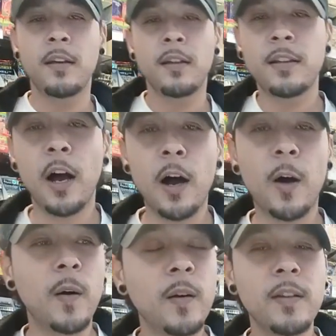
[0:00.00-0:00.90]

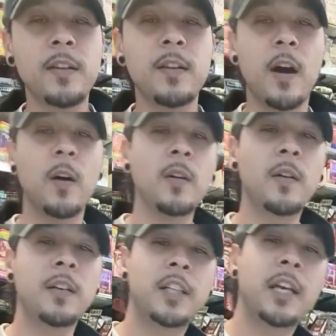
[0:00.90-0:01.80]
Though, you know,
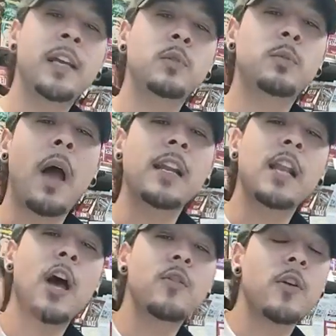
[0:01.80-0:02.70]
he was probably
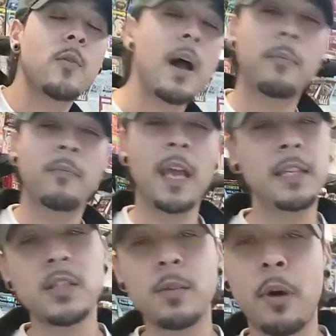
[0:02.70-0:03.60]
loading her up.
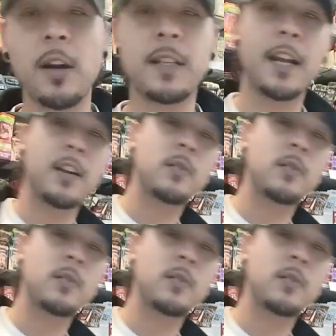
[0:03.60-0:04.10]
He's a bartender. He was